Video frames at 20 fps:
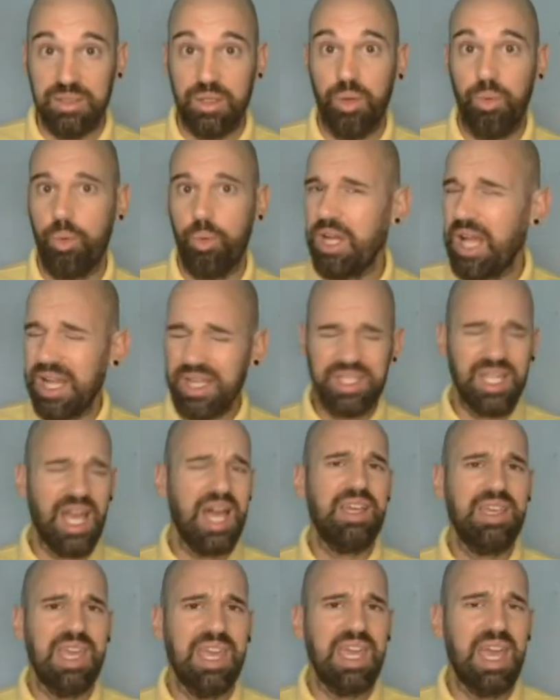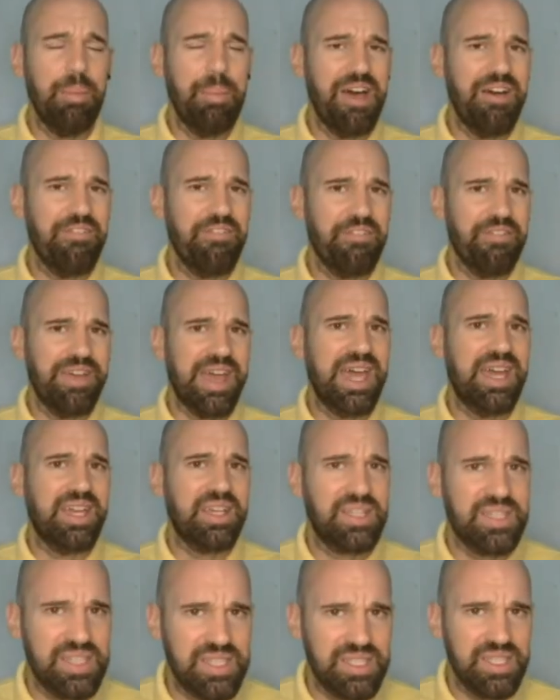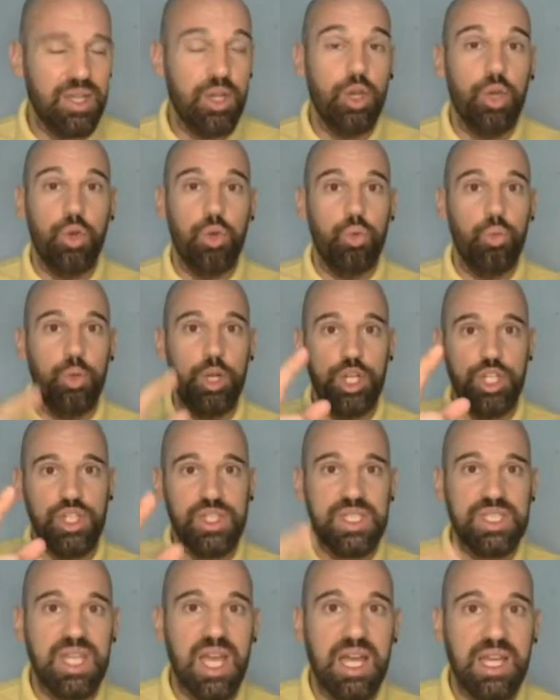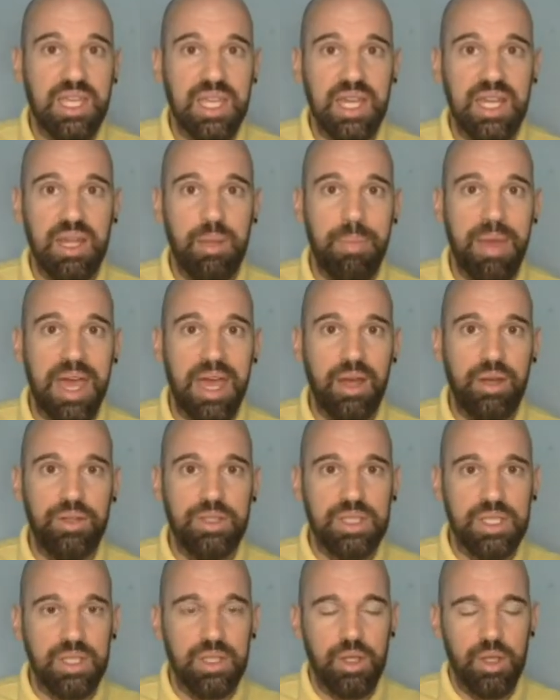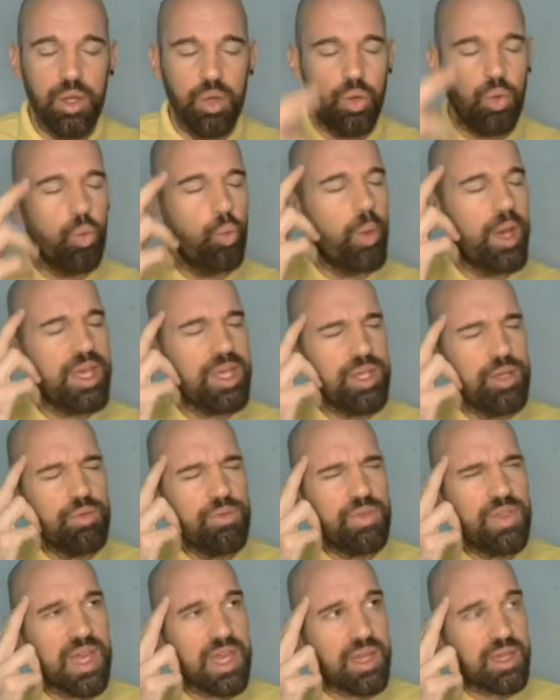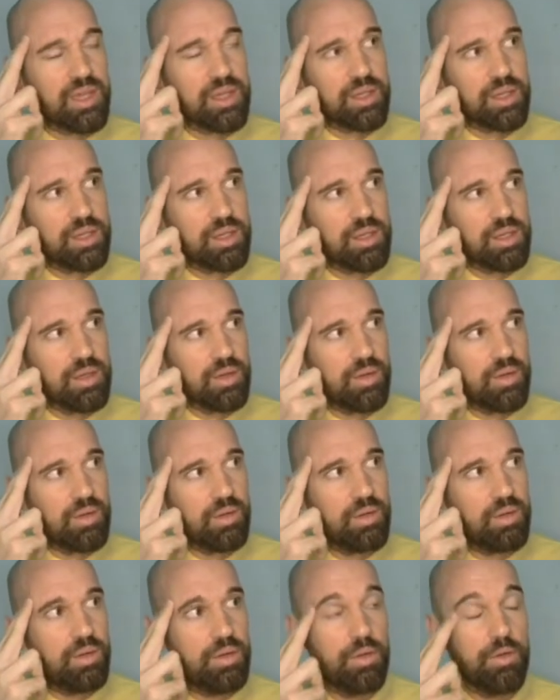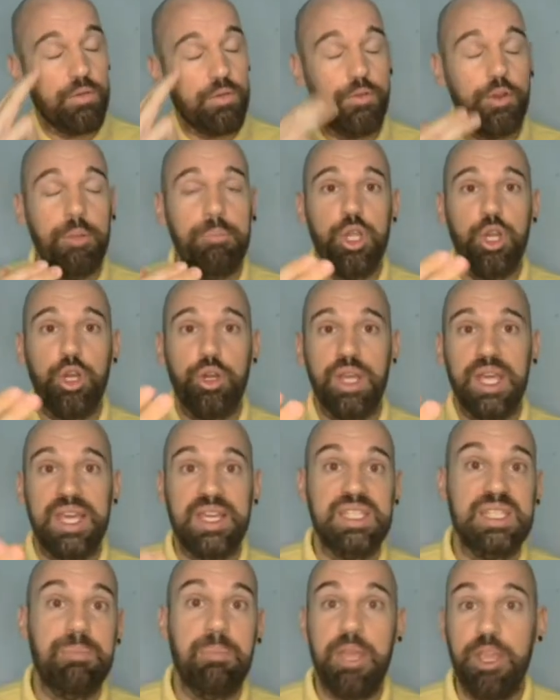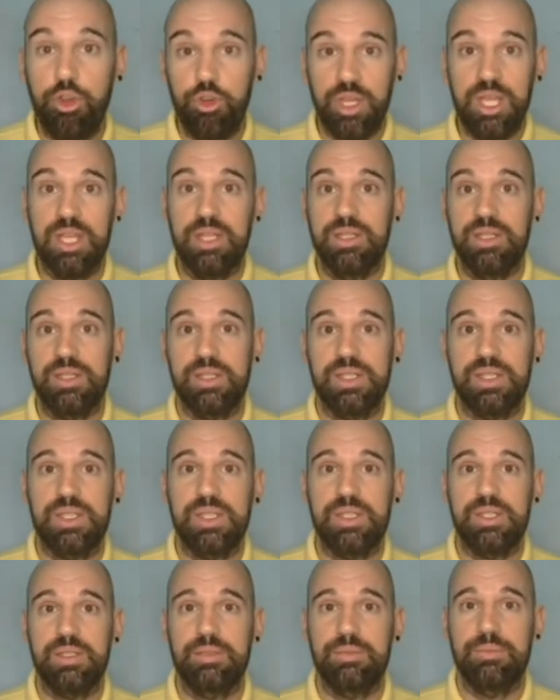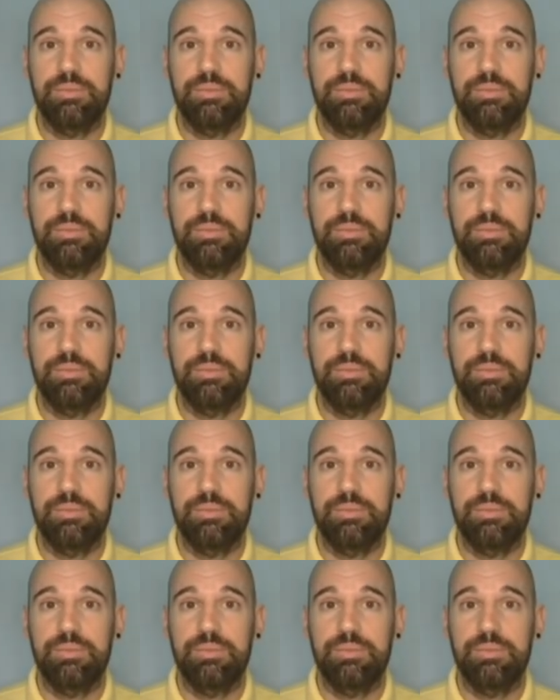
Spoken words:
We're not talking about facts. We're just talking about what you think from your experience.